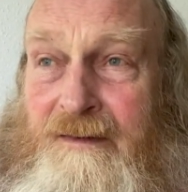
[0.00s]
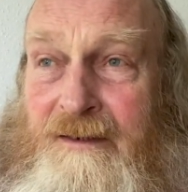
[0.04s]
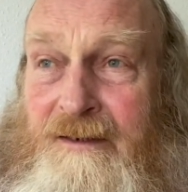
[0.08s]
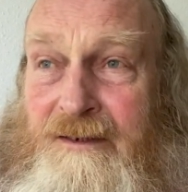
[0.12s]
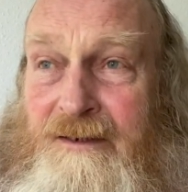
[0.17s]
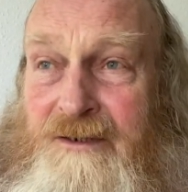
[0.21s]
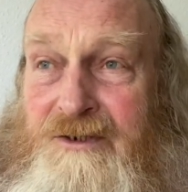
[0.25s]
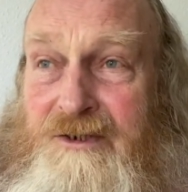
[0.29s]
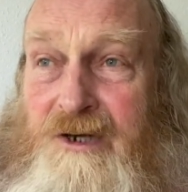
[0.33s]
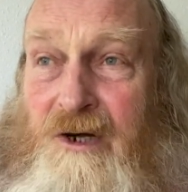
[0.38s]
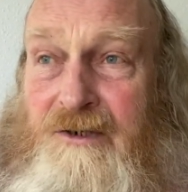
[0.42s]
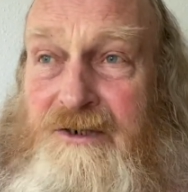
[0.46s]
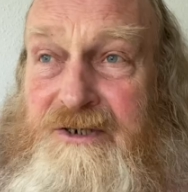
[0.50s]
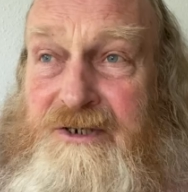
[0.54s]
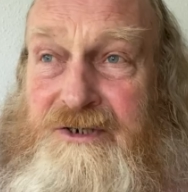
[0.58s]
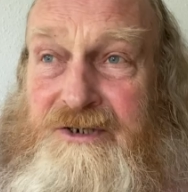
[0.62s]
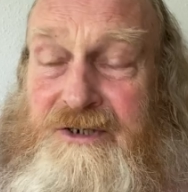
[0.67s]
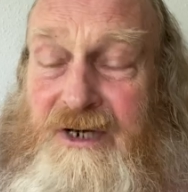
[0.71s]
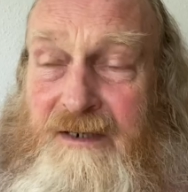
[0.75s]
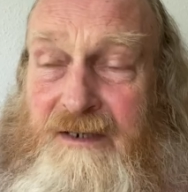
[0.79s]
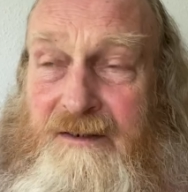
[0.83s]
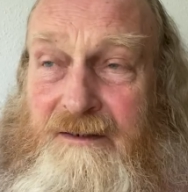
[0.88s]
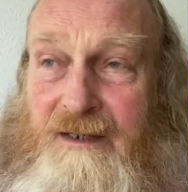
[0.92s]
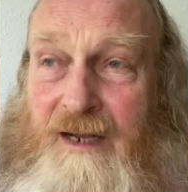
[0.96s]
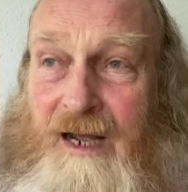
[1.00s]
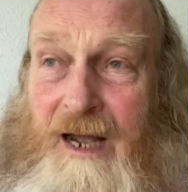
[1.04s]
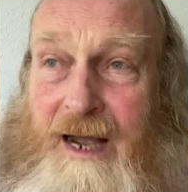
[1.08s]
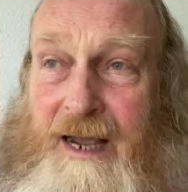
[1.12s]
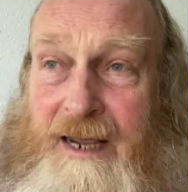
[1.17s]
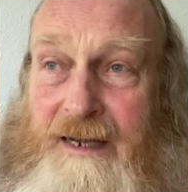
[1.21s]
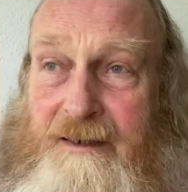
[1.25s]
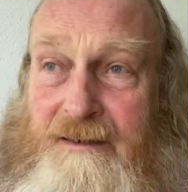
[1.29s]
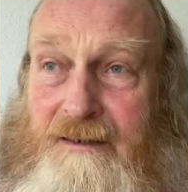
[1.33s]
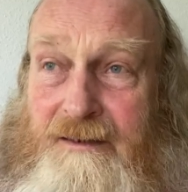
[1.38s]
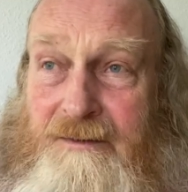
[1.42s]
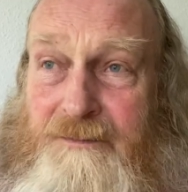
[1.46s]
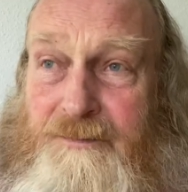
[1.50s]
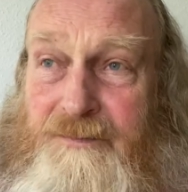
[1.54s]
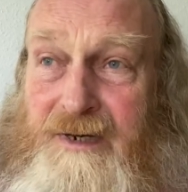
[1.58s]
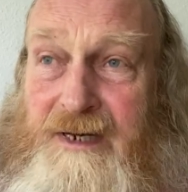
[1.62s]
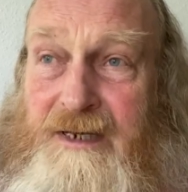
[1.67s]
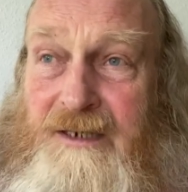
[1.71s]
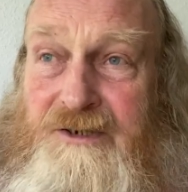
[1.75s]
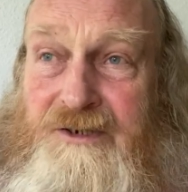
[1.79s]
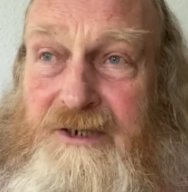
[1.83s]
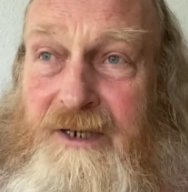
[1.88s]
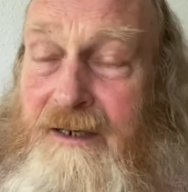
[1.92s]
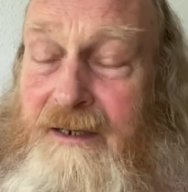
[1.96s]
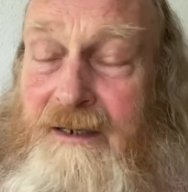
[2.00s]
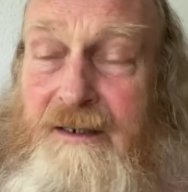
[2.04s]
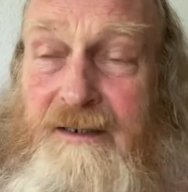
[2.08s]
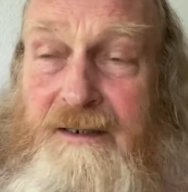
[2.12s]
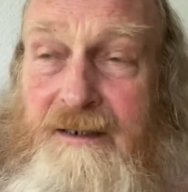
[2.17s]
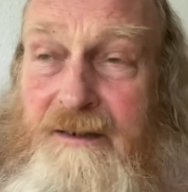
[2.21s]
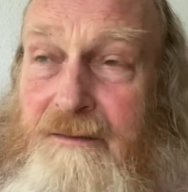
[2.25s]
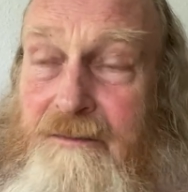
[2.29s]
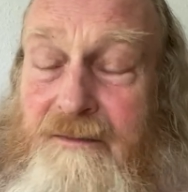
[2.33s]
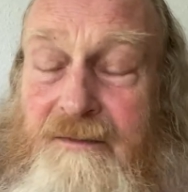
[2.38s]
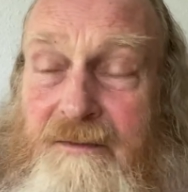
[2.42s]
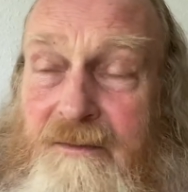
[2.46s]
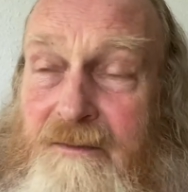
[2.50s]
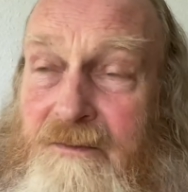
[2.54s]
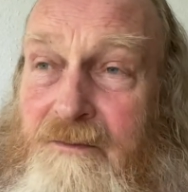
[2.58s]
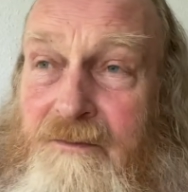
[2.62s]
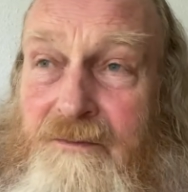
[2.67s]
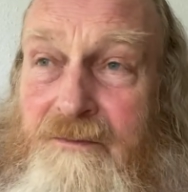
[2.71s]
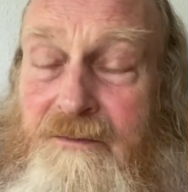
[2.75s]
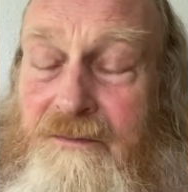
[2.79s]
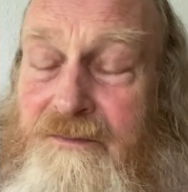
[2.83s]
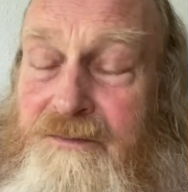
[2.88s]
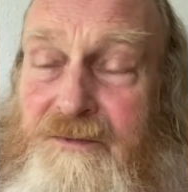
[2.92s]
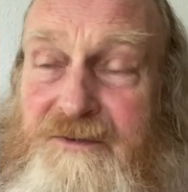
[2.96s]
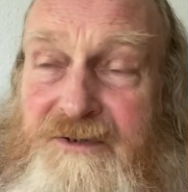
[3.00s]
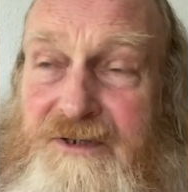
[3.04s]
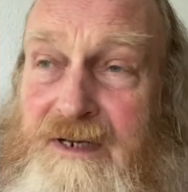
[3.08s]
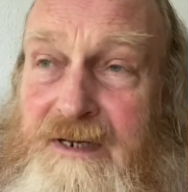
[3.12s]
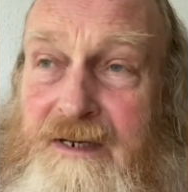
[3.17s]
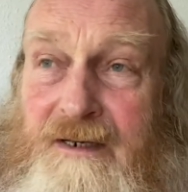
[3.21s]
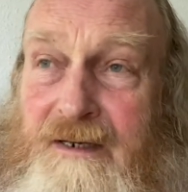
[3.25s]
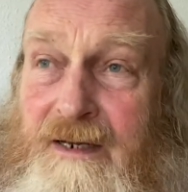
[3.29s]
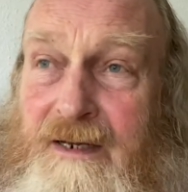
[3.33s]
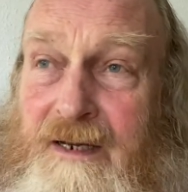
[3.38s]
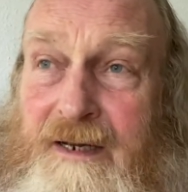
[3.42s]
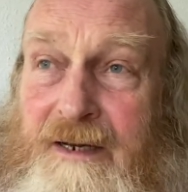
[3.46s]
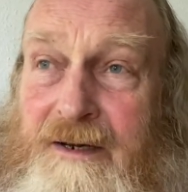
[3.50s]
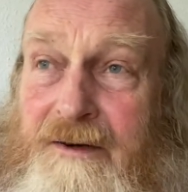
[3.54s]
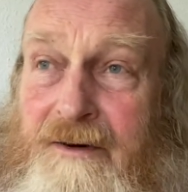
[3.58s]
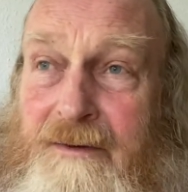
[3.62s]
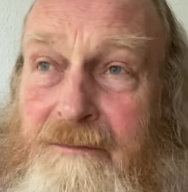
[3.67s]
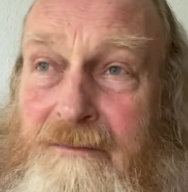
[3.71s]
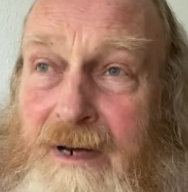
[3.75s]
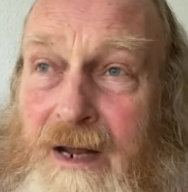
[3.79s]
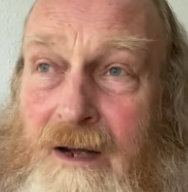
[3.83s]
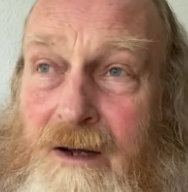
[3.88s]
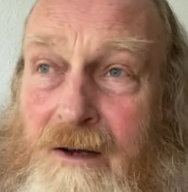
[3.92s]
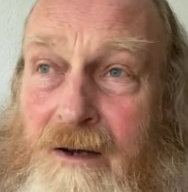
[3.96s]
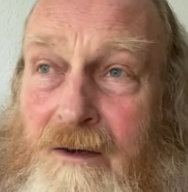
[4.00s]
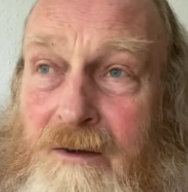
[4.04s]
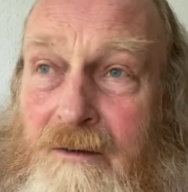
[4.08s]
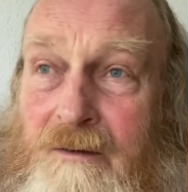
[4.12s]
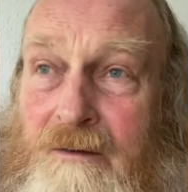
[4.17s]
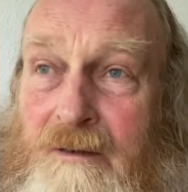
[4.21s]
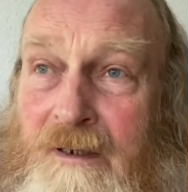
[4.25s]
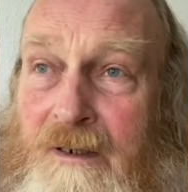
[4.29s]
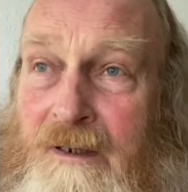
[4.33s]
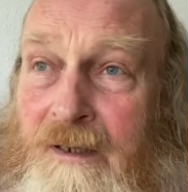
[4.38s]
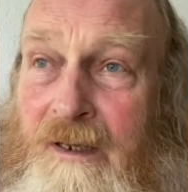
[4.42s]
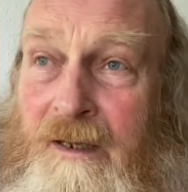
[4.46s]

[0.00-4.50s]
Scottish Highland preacher, I can see and hear him now,